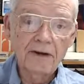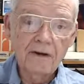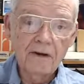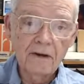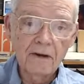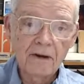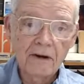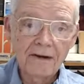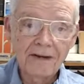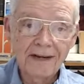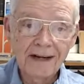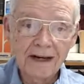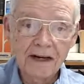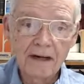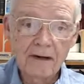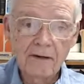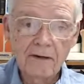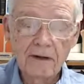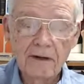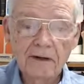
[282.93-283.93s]
The Lord
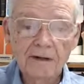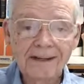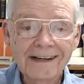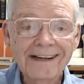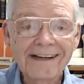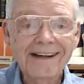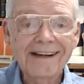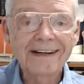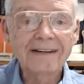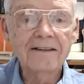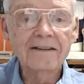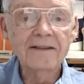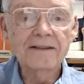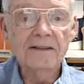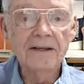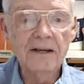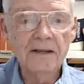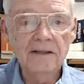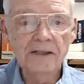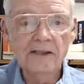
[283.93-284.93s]
declares
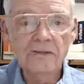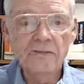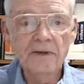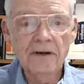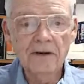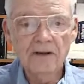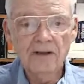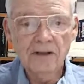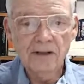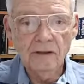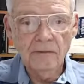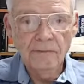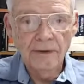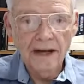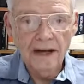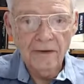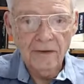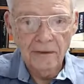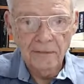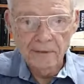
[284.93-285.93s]
their spiritual
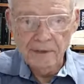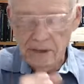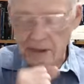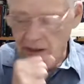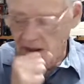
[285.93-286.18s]
bankruptcy.